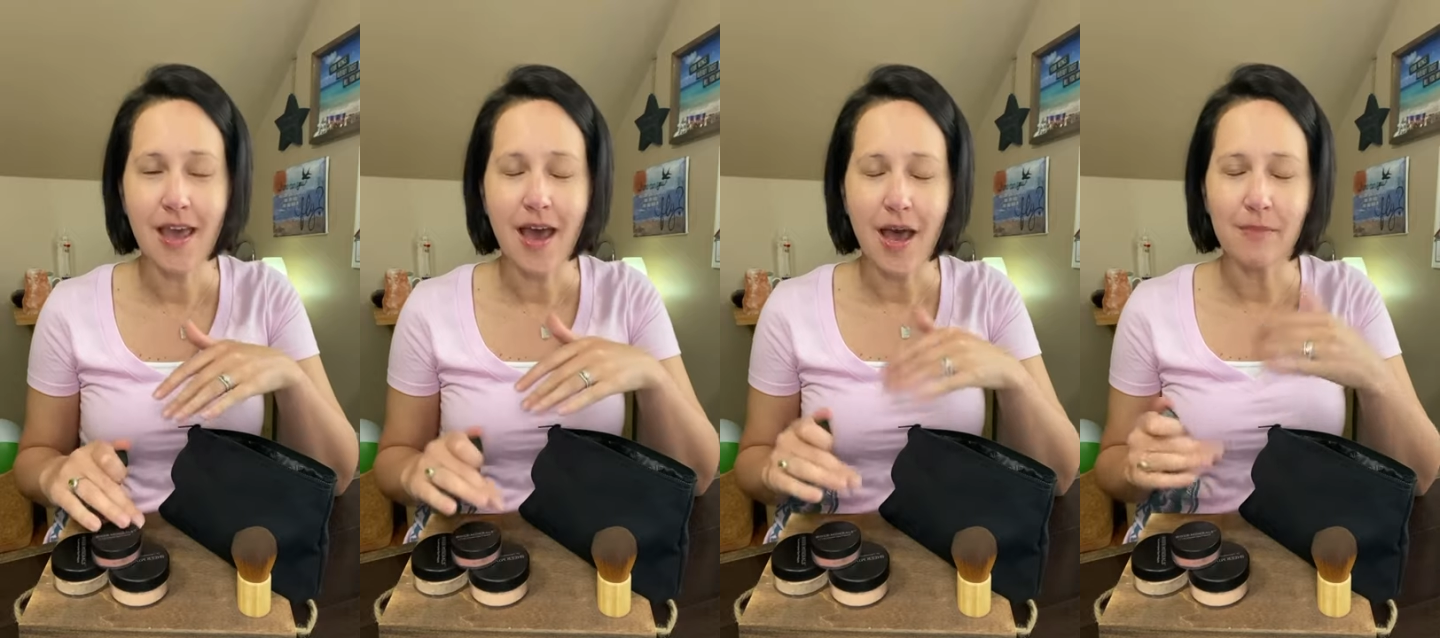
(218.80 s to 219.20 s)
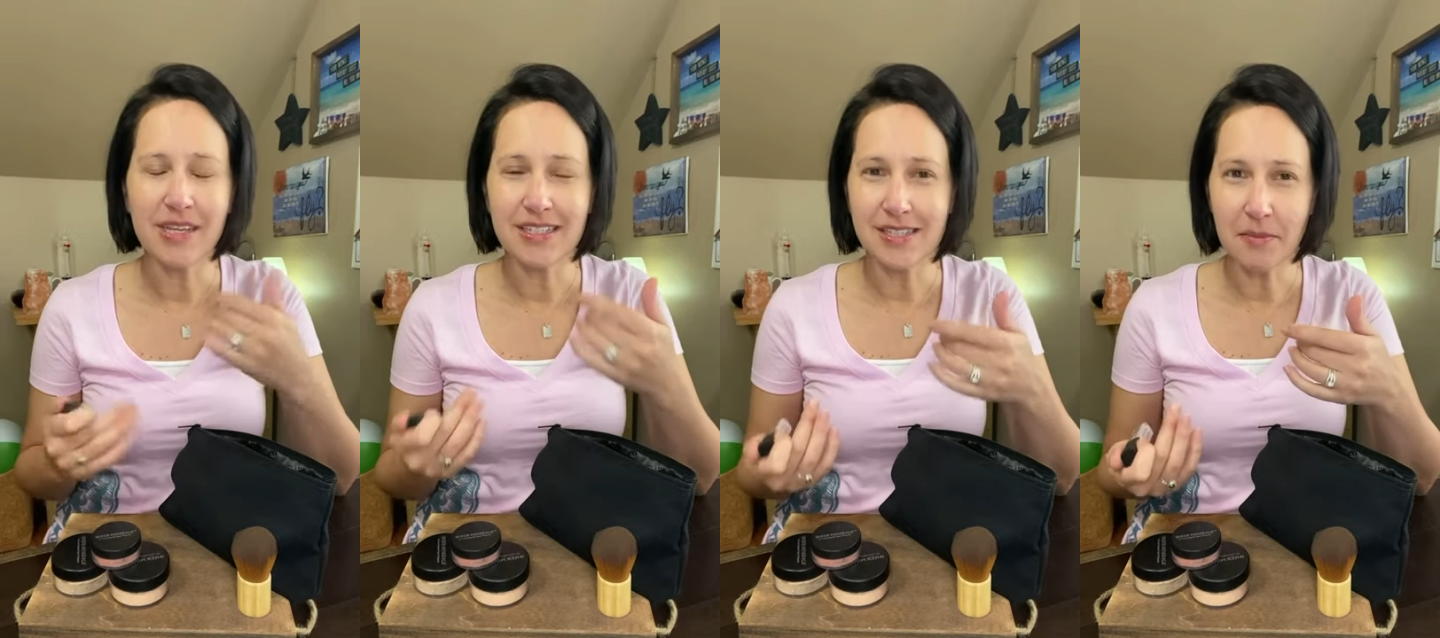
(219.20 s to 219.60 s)
um,
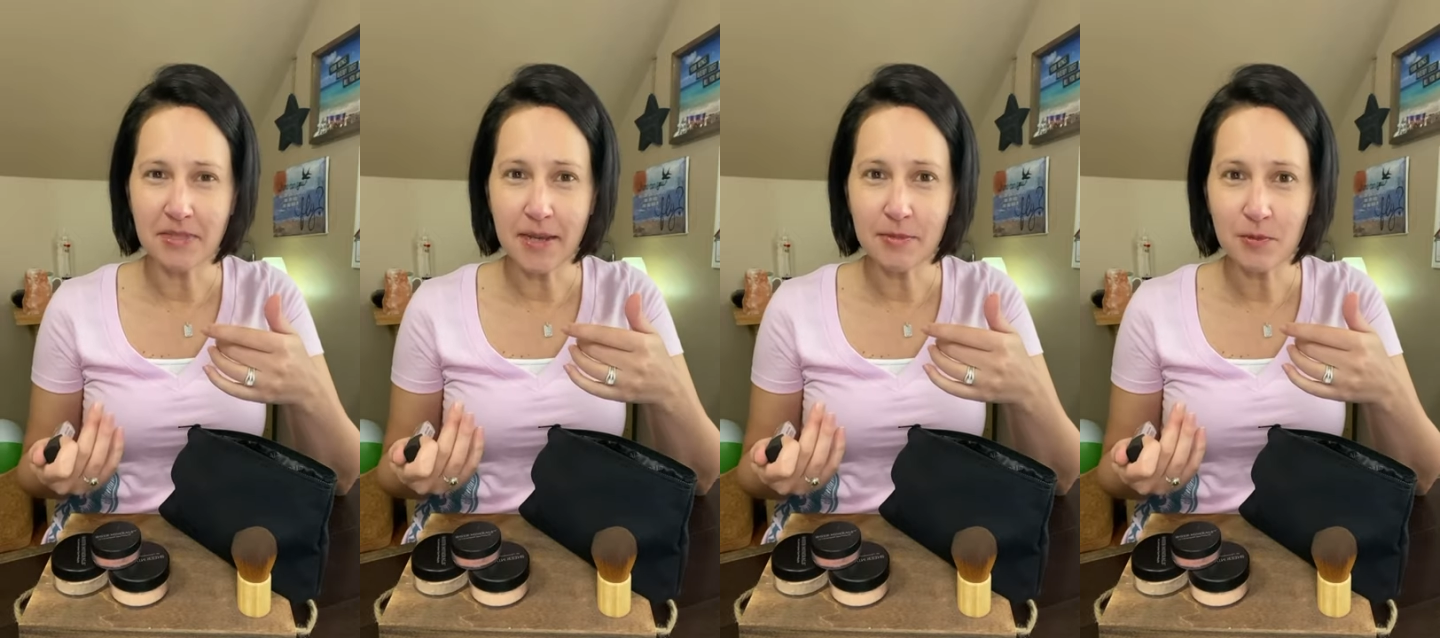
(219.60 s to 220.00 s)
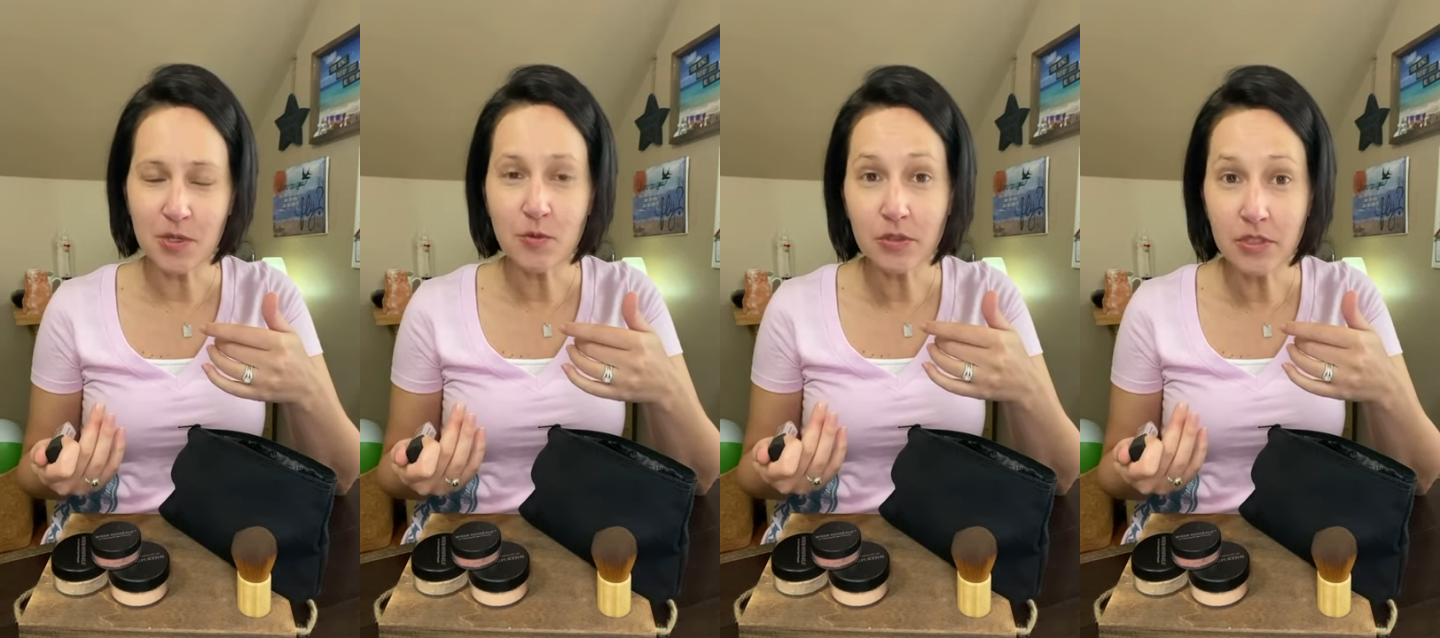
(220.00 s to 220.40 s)
because sometimes what you
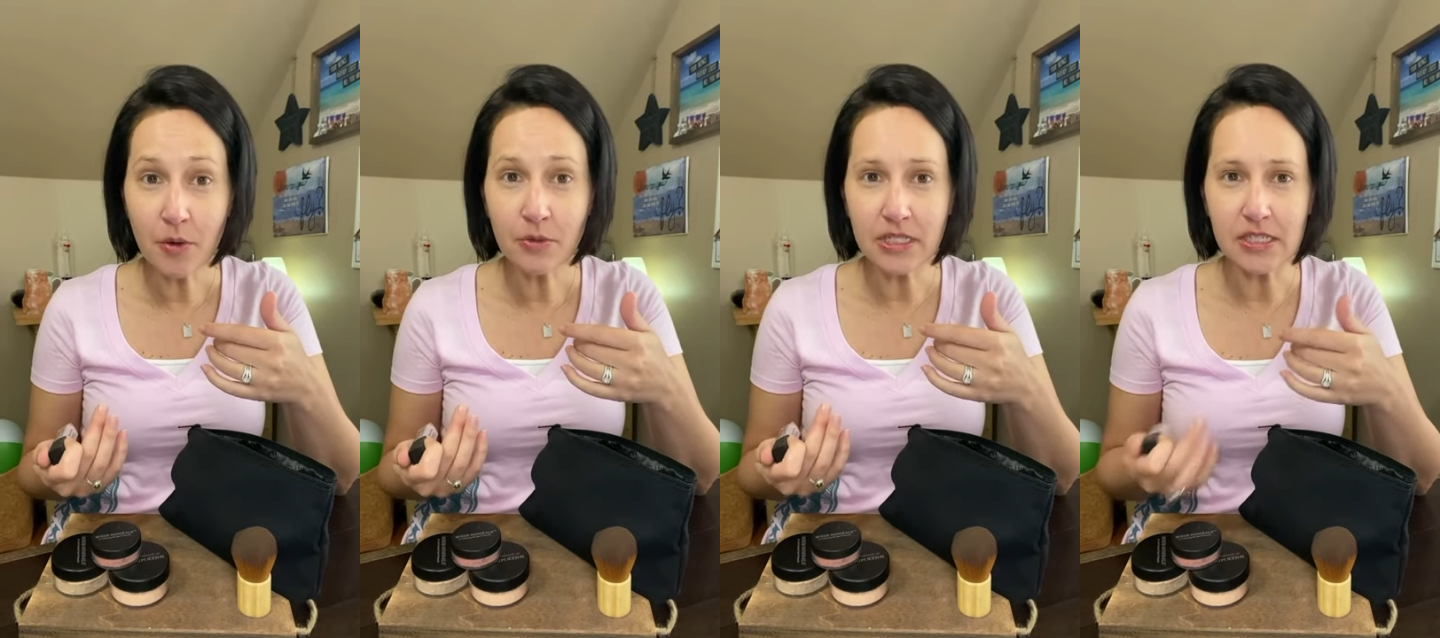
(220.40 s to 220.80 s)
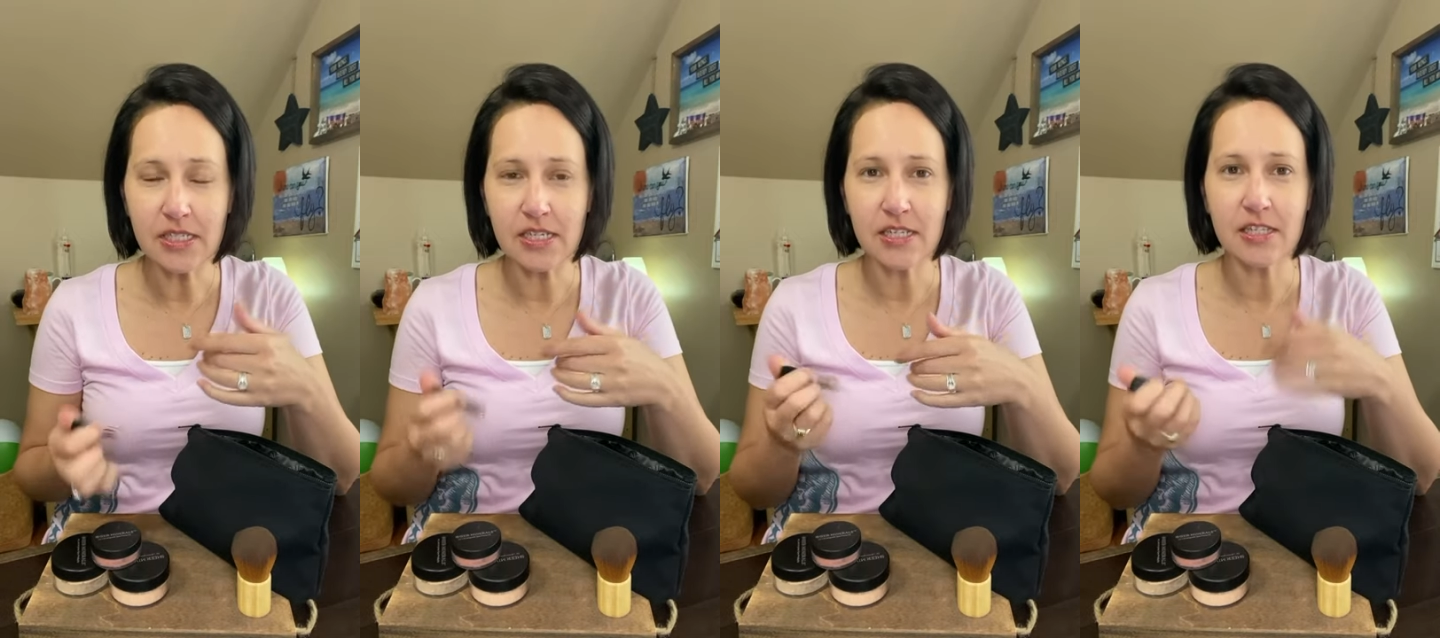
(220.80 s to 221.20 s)
will notice
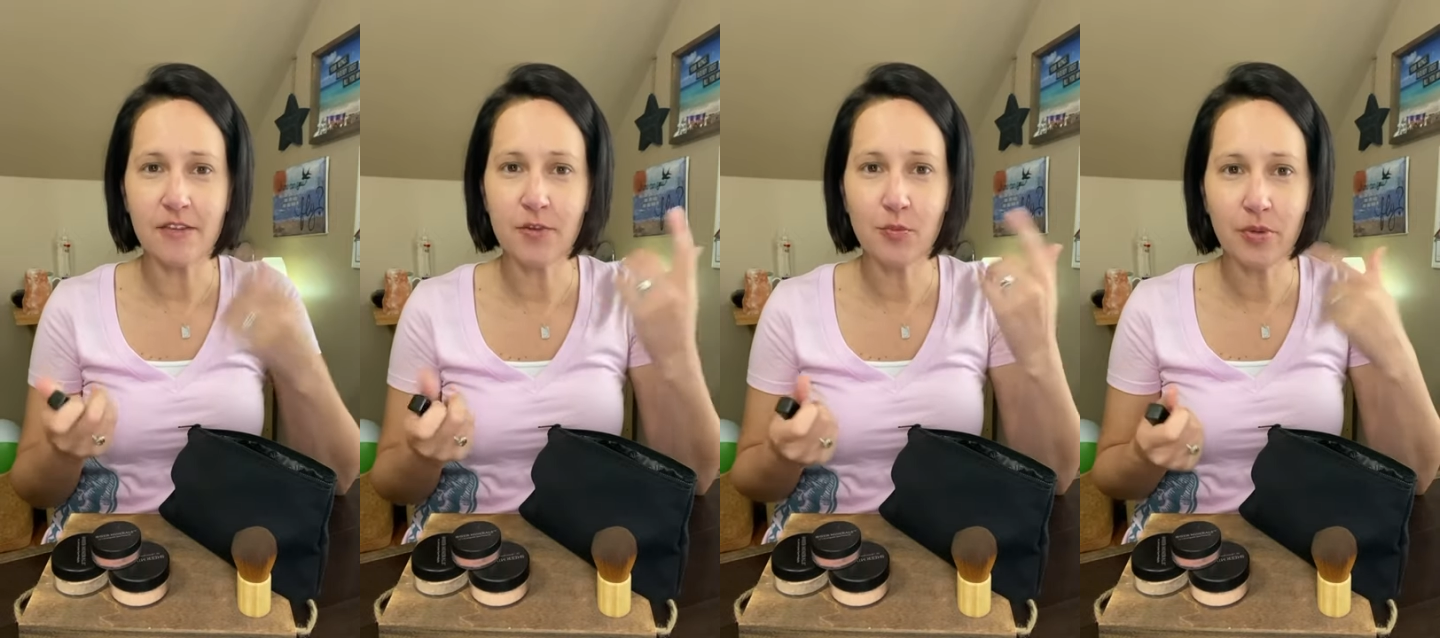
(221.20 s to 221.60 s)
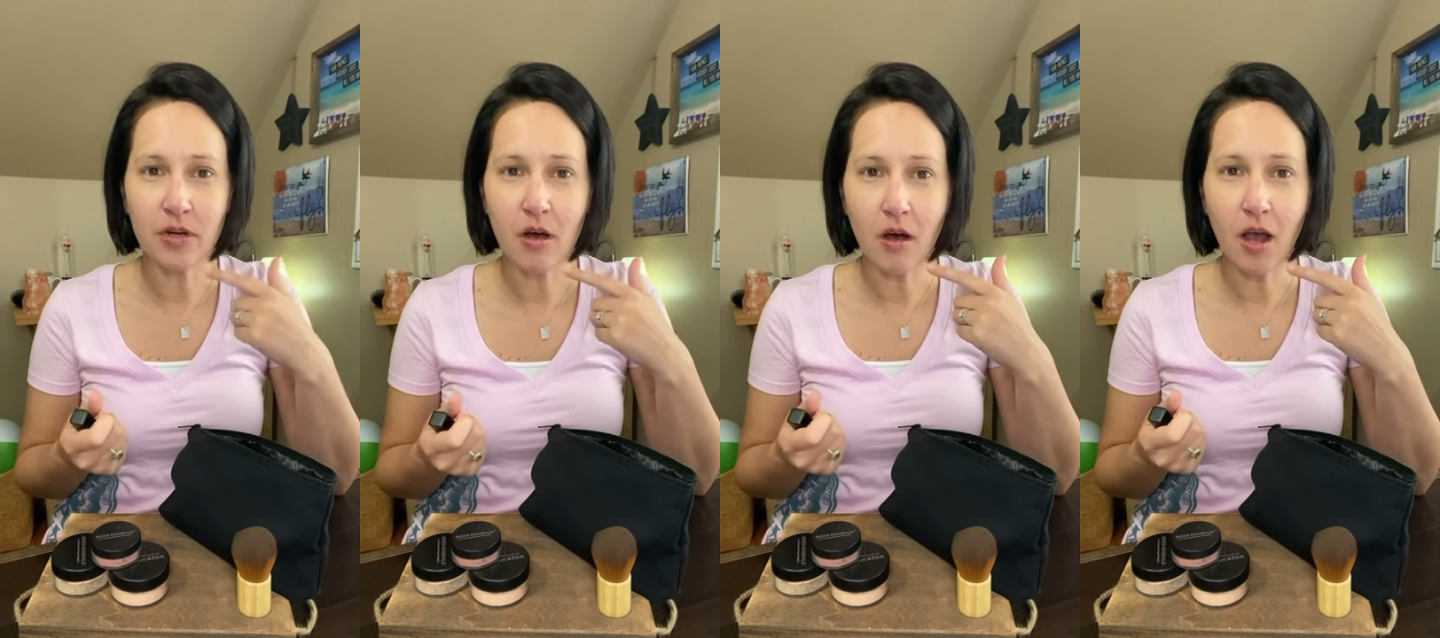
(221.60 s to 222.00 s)
is if you put
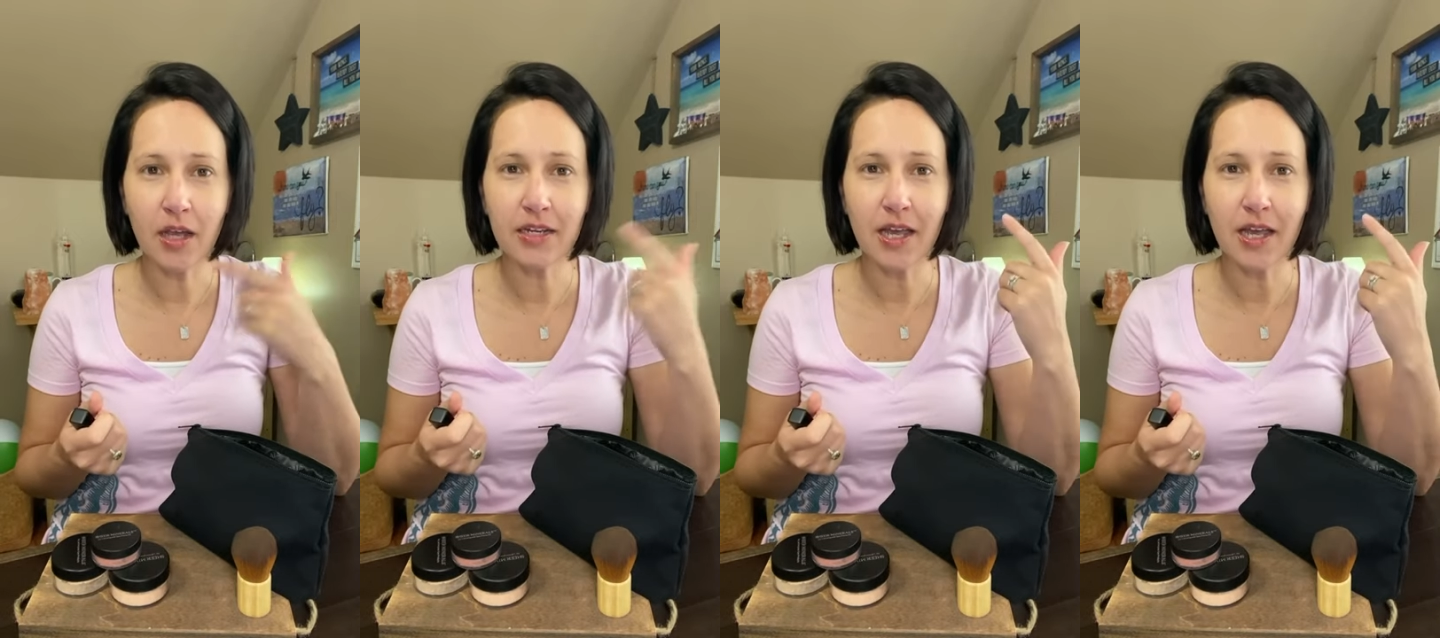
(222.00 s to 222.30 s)
on